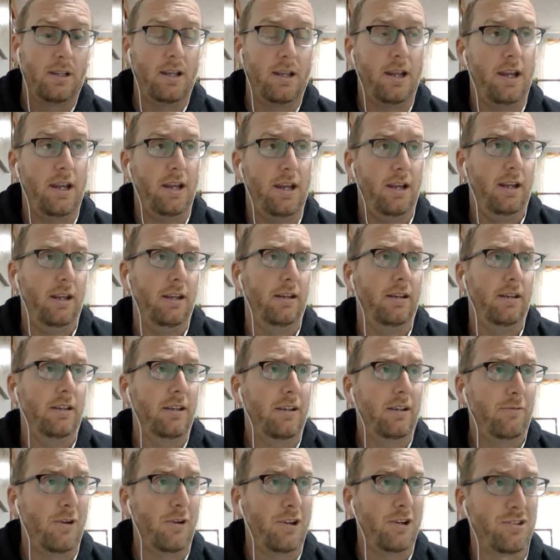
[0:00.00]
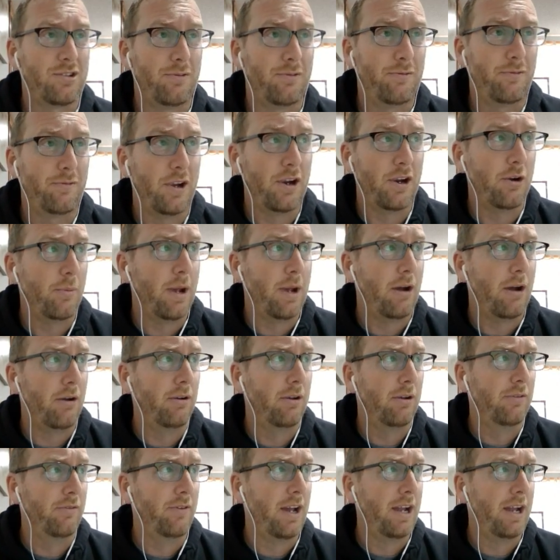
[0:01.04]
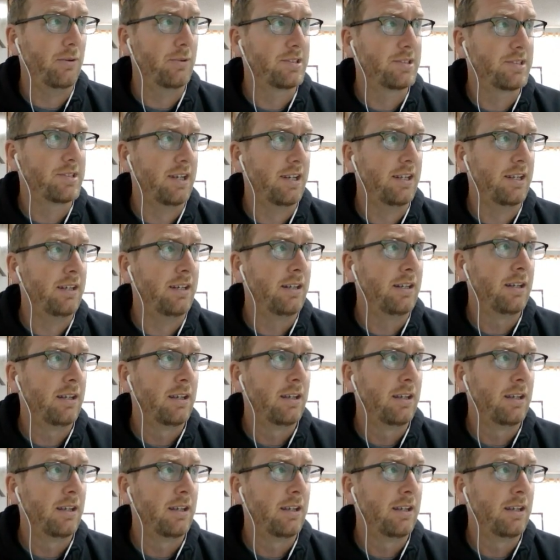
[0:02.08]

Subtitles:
and I've watched a fair amount of Iowa State.